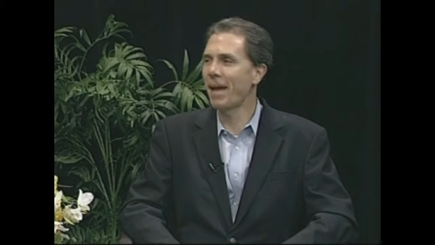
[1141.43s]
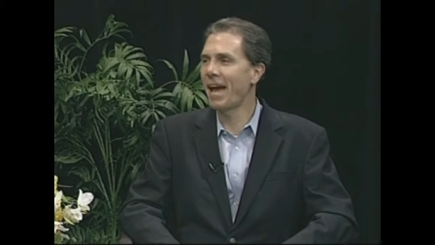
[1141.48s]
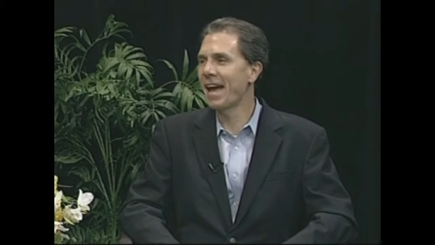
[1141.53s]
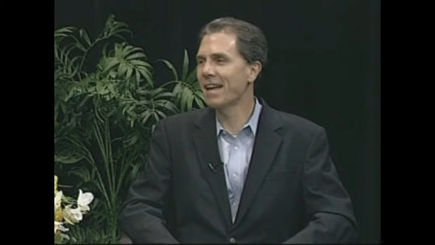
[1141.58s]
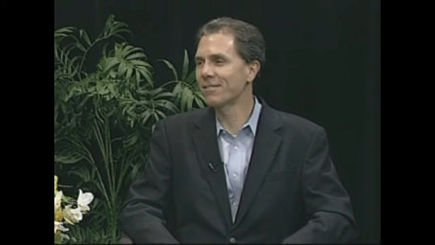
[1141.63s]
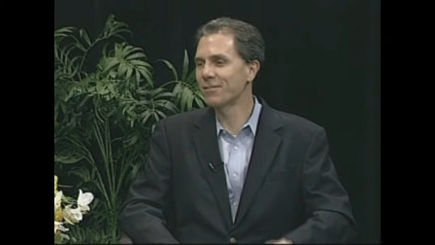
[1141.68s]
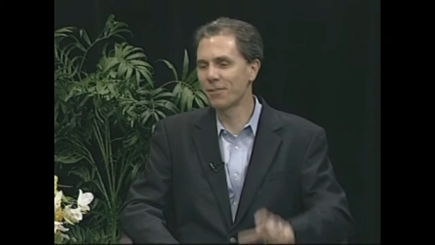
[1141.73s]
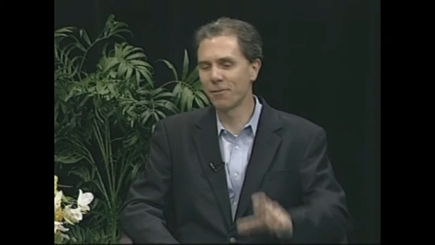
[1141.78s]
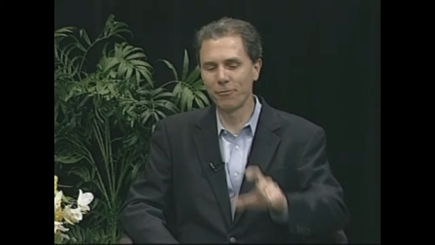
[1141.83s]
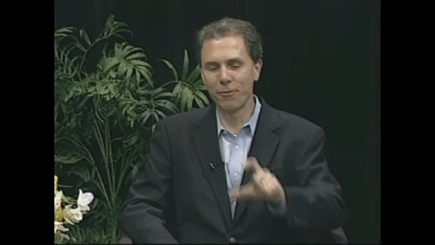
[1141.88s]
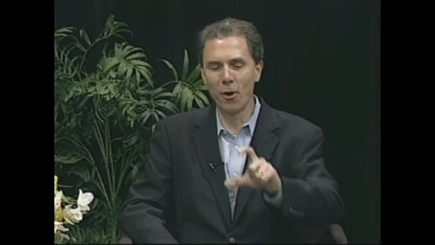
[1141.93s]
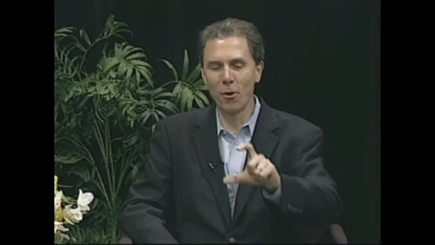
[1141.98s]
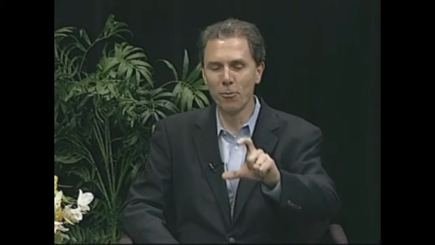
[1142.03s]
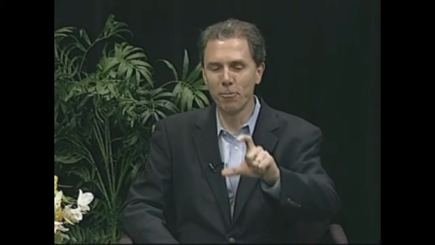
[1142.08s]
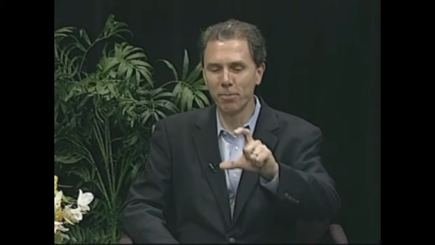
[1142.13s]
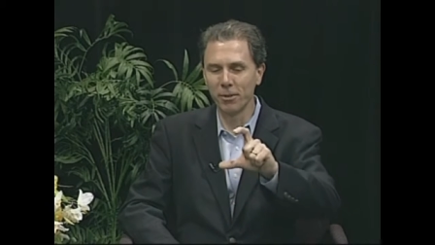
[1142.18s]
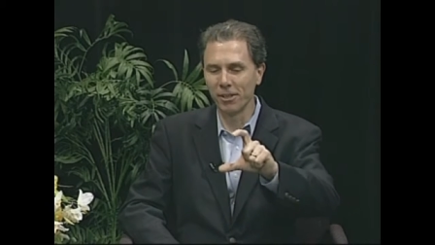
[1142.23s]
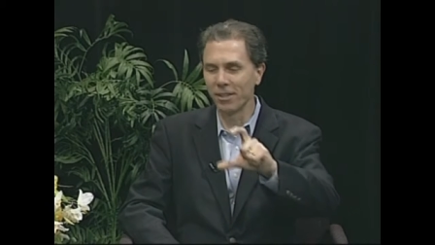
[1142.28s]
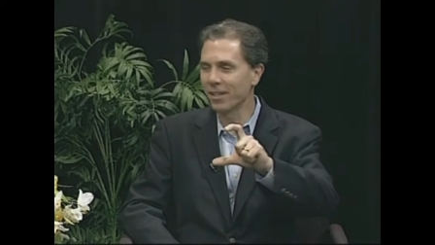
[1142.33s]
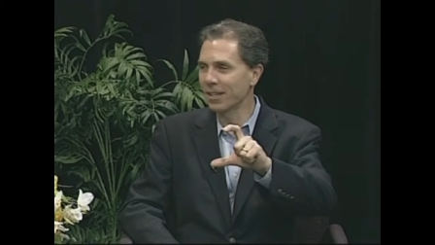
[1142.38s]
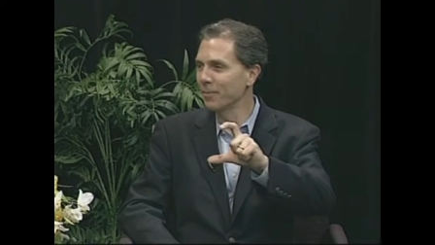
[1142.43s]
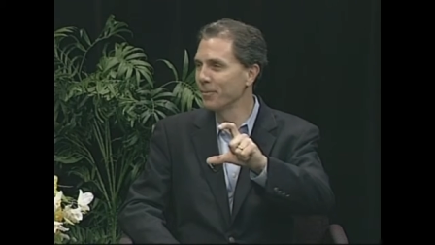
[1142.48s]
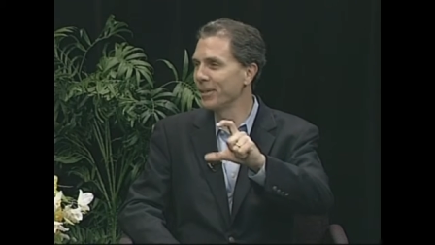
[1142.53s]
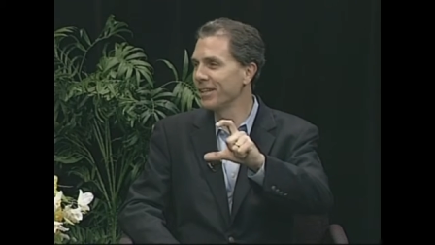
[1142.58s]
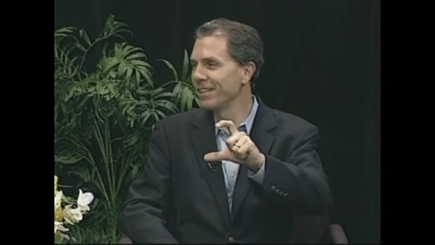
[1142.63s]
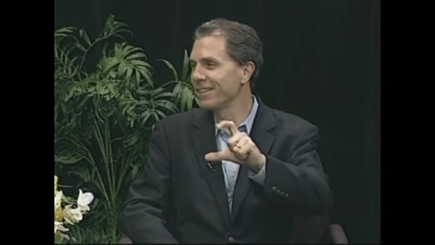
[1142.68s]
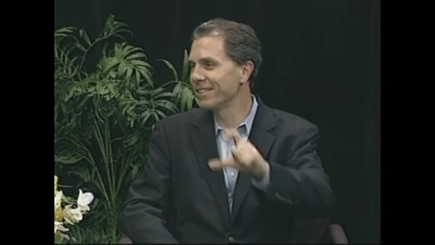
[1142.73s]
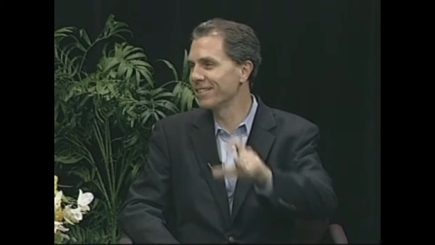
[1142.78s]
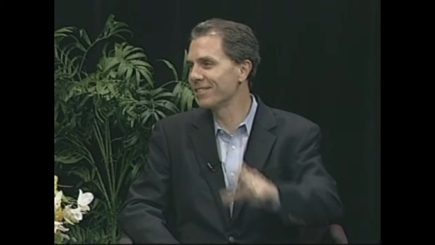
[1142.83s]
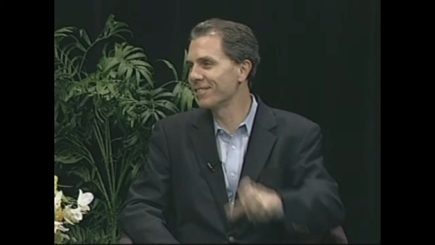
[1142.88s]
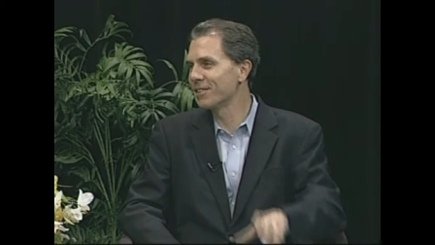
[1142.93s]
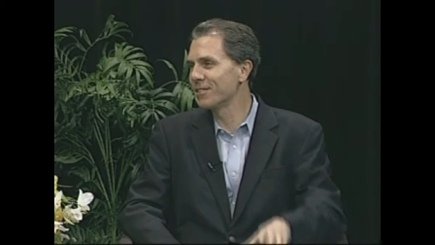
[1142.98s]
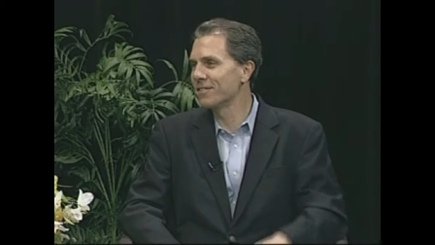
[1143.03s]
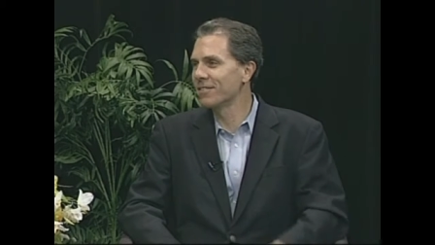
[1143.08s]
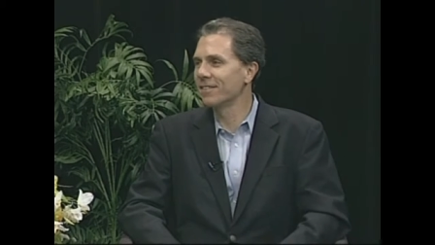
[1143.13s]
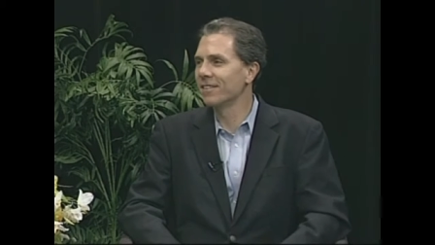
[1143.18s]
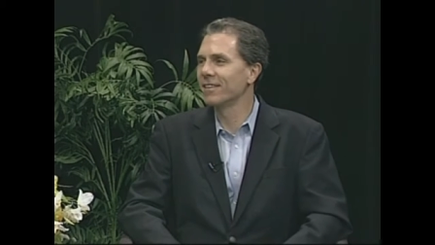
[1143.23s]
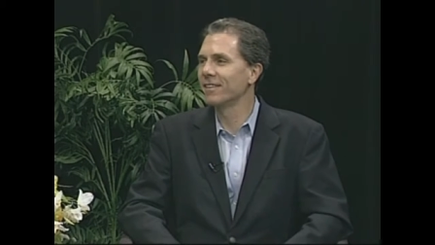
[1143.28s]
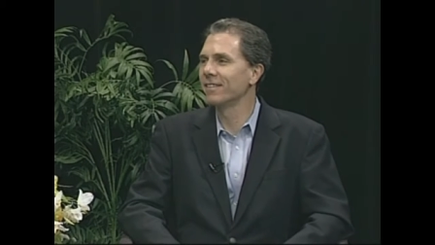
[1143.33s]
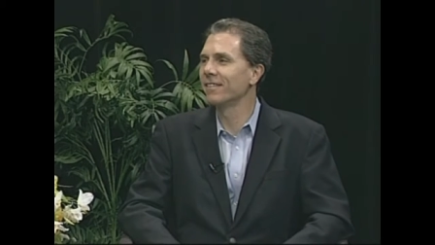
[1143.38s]
to pass the phone book. I mean, it's
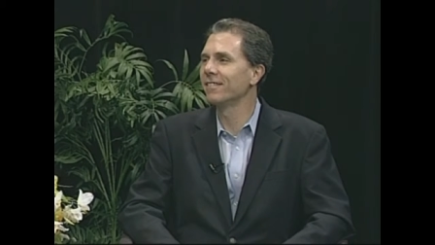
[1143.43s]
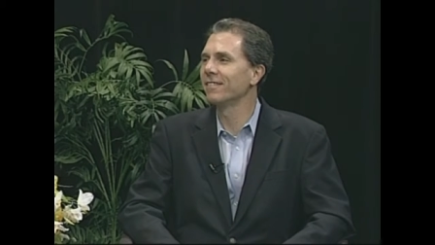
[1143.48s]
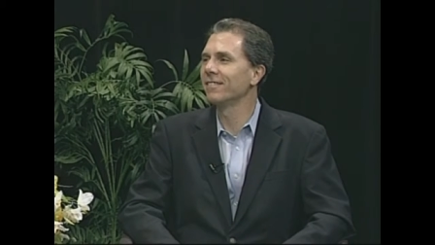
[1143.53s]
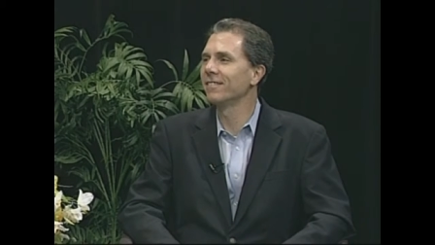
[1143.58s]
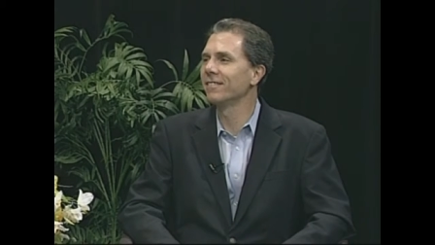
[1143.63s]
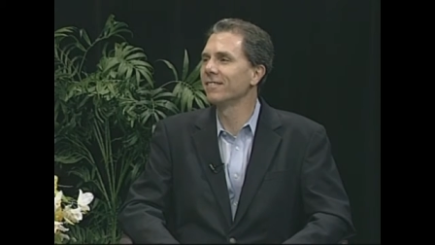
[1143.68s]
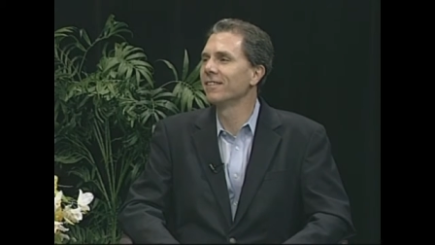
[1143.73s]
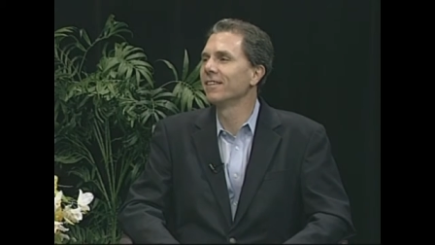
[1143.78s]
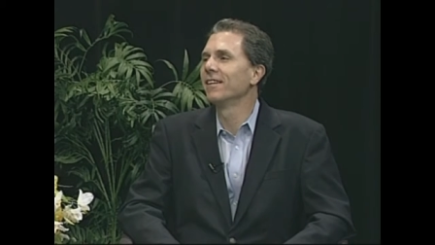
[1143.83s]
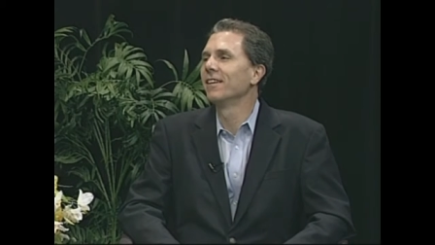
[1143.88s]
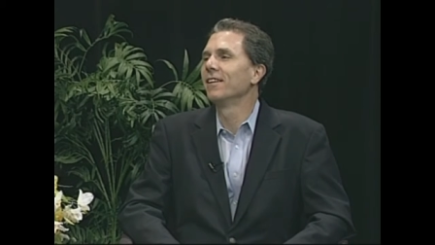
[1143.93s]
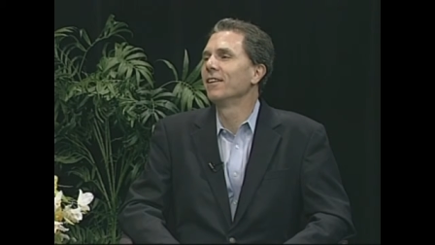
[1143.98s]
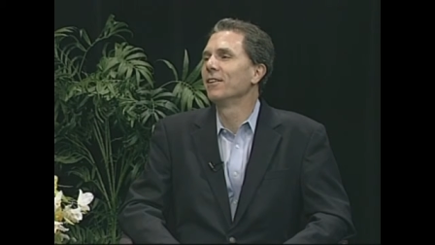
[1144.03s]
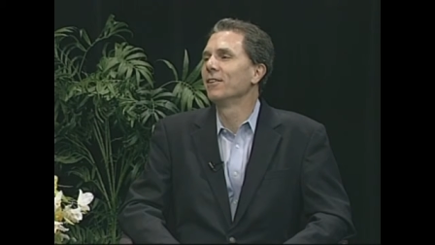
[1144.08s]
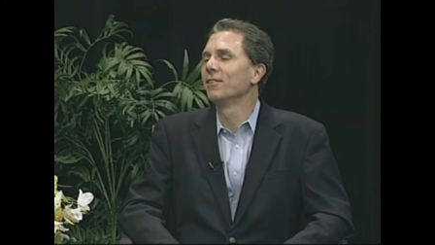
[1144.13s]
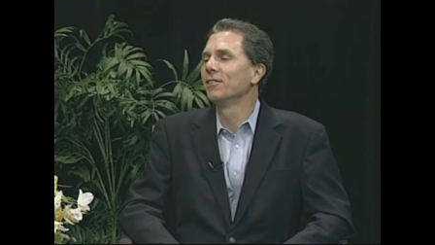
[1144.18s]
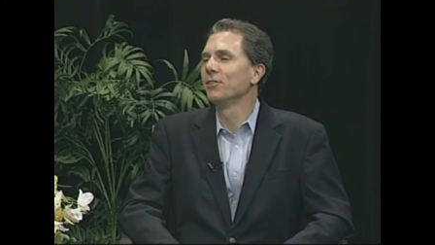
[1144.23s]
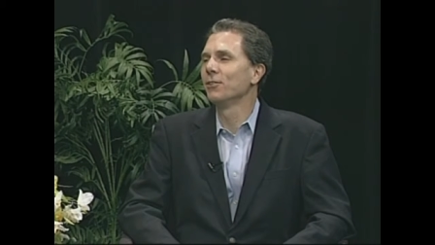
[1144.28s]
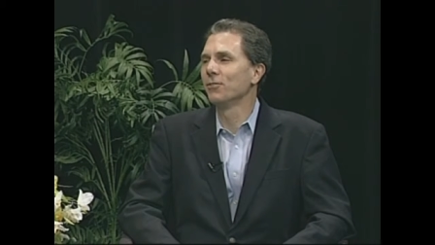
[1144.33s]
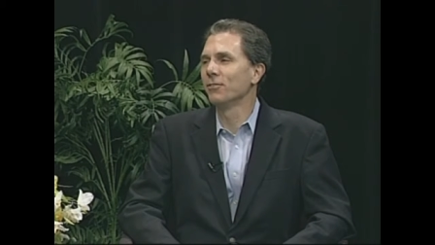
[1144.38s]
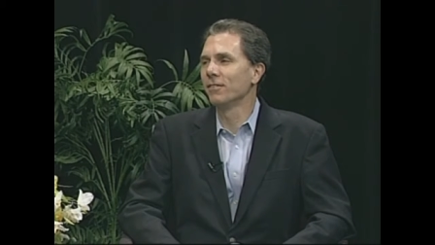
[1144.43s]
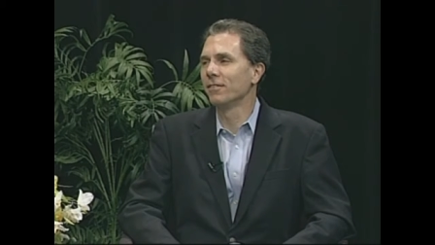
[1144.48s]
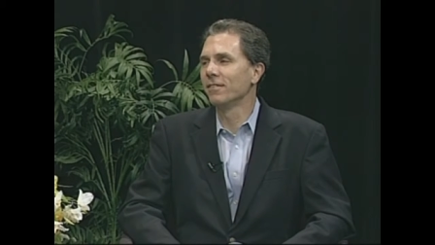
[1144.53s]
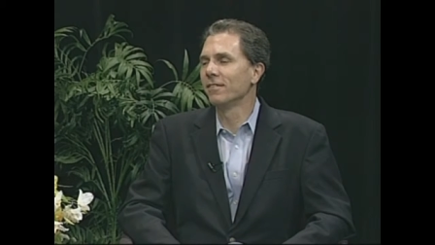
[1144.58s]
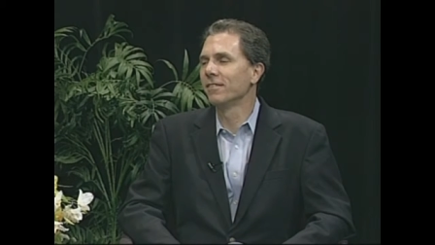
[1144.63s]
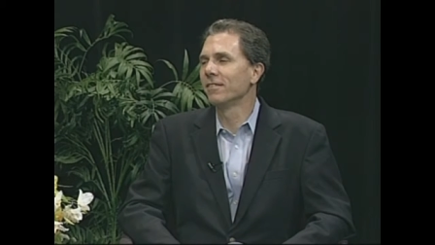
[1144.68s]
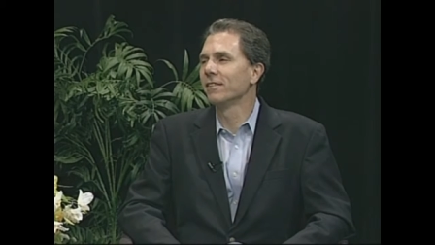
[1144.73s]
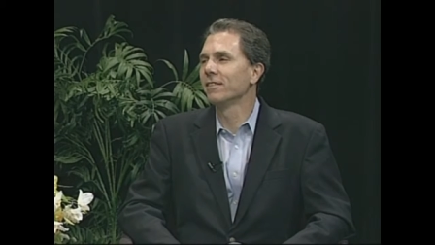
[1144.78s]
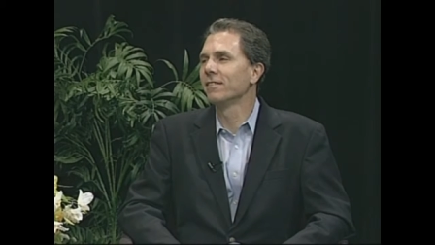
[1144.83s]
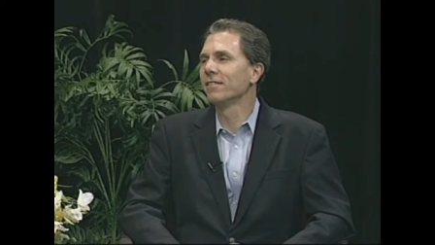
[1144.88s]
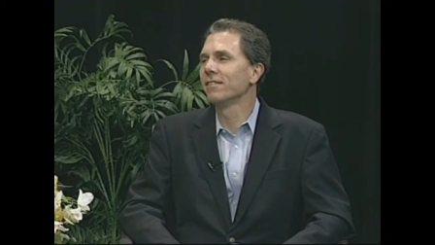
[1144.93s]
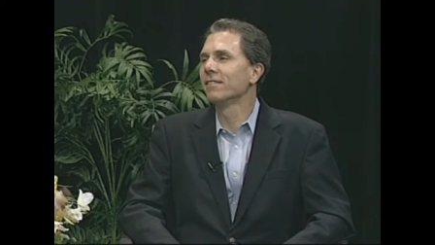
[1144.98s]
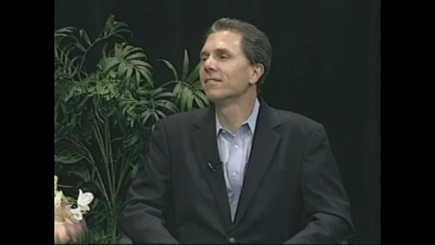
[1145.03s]
just. that. Uh, but you, it, you, there's there's